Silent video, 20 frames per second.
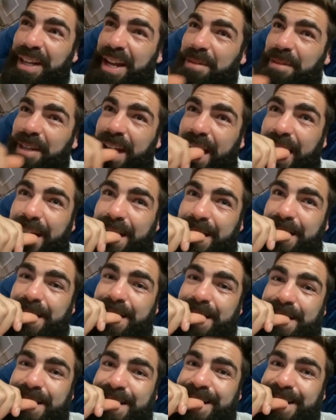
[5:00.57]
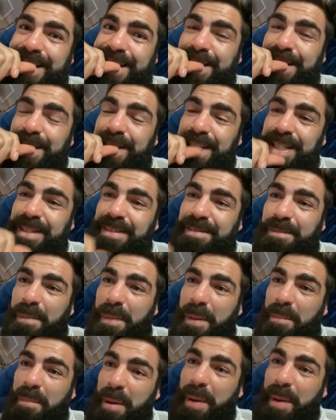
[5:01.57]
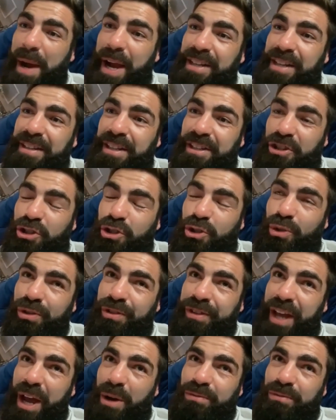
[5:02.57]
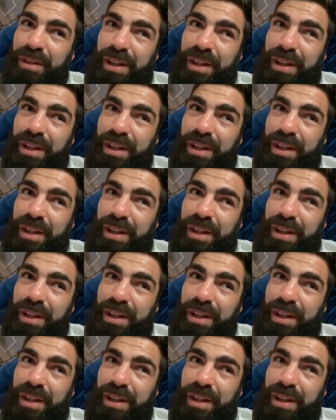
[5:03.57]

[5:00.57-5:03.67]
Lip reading: MTK, Marbella is at the shutting down.